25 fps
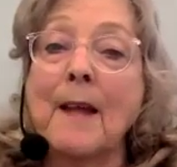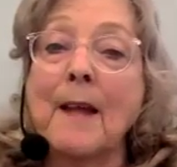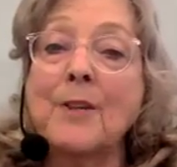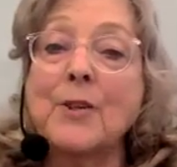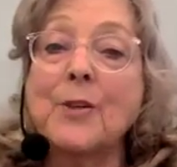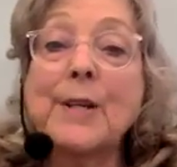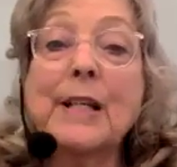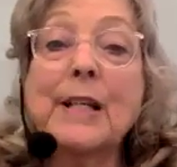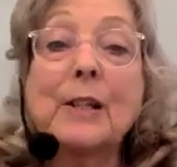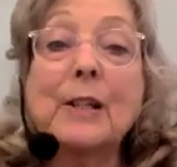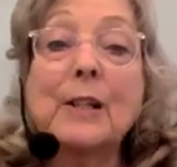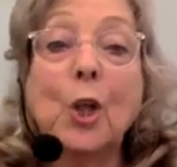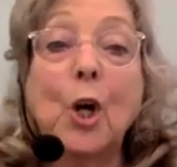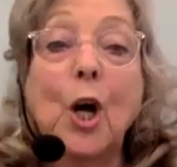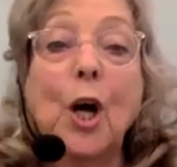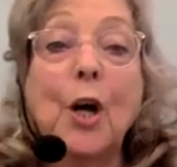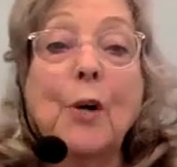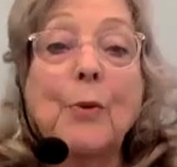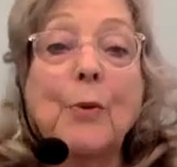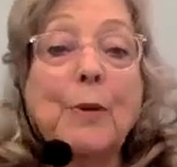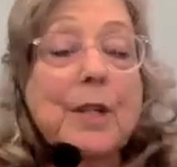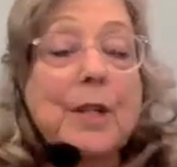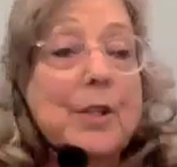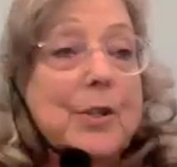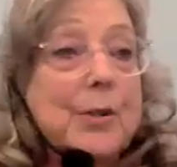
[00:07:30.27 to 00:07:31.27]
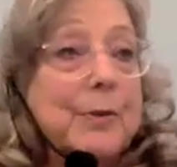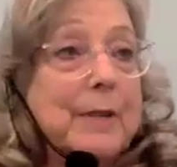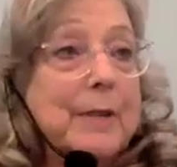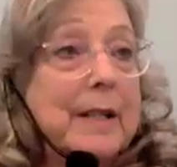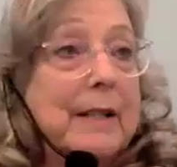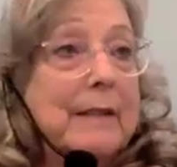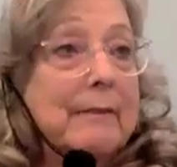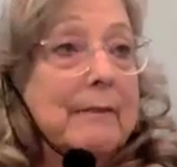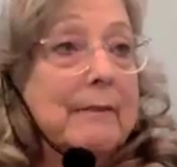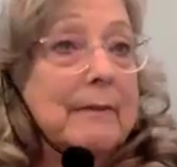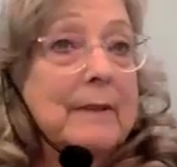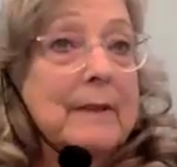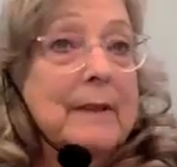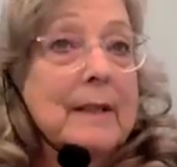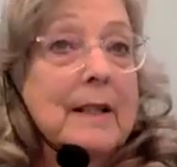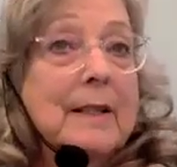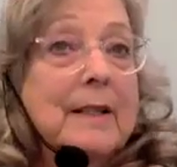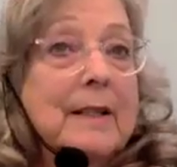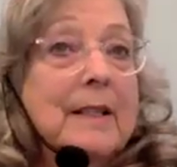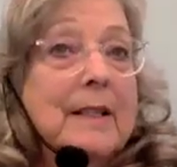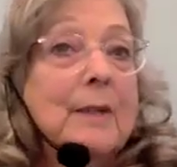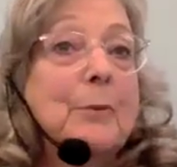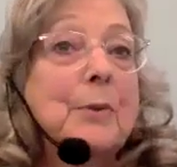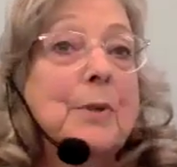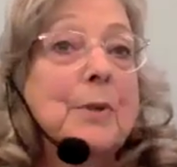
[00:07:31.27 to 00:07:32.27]
during a long retreat,
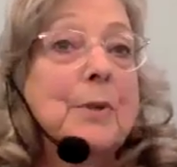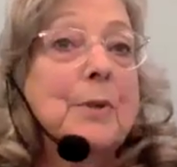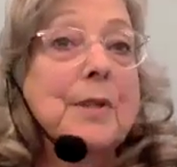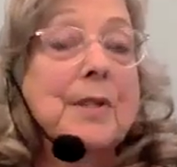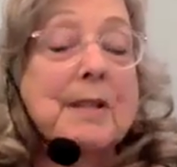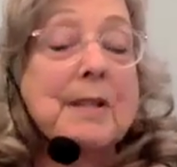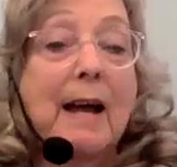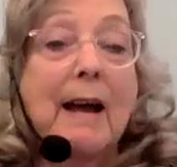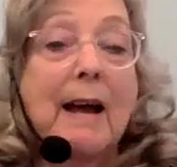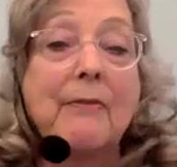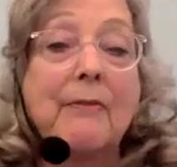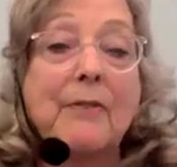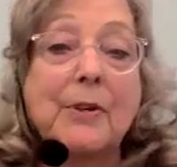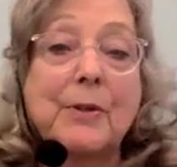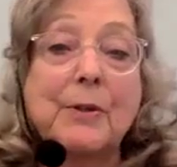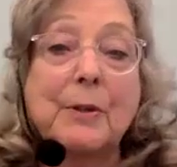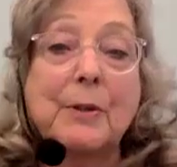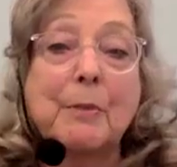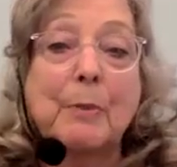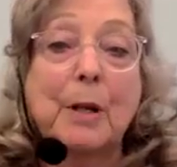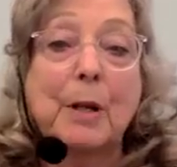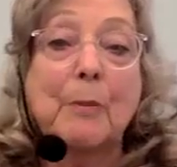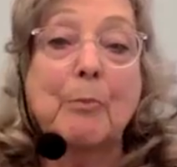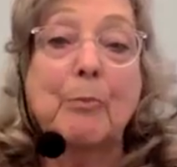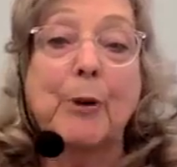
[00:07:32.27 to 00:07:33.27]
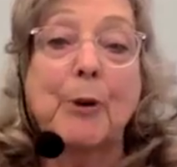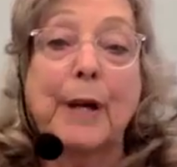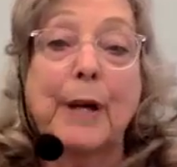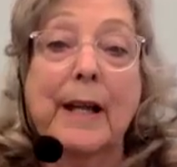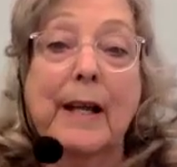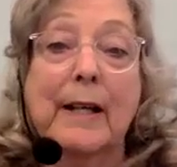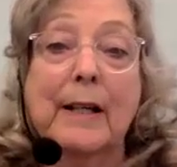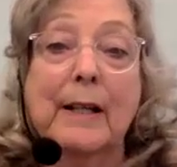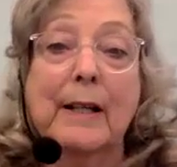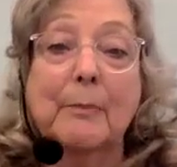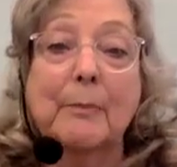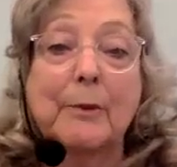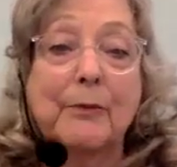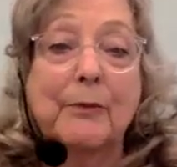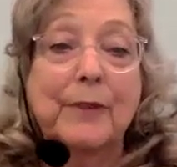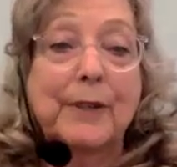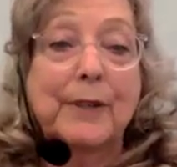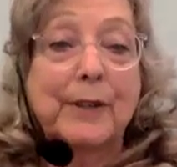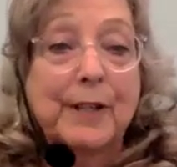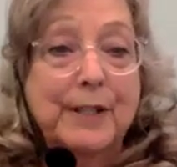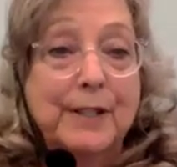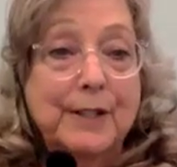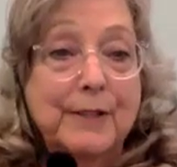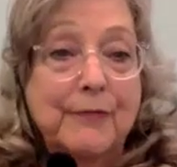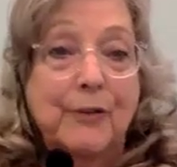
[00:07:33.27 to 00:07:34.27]
it was after a breakup, a
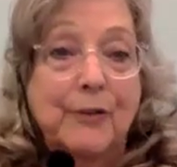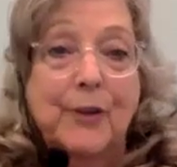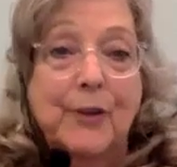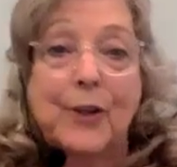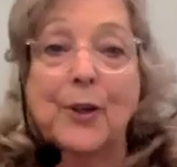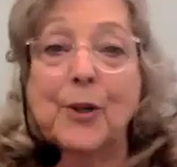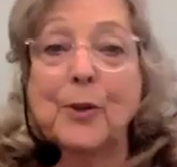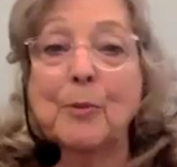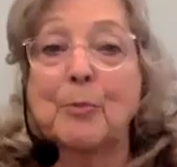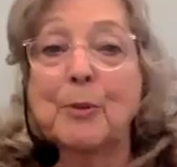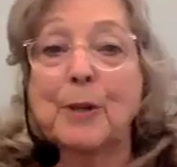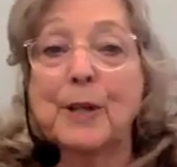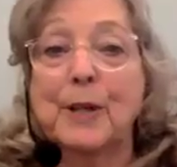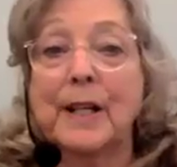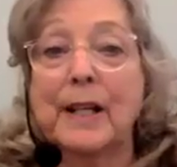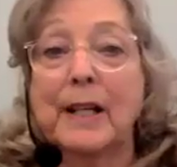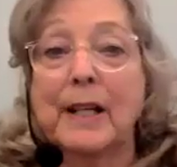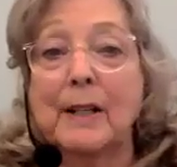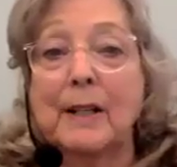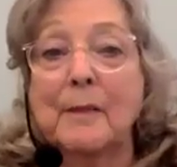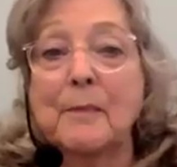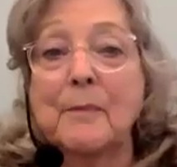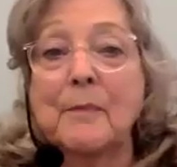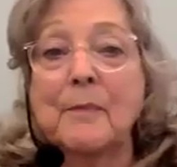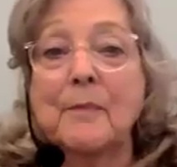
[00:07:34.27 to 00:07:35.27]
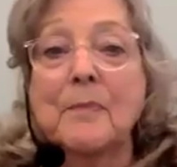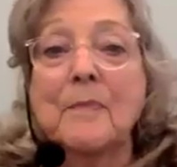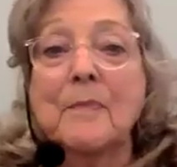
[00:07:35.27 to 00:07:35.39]
very difficult breakup.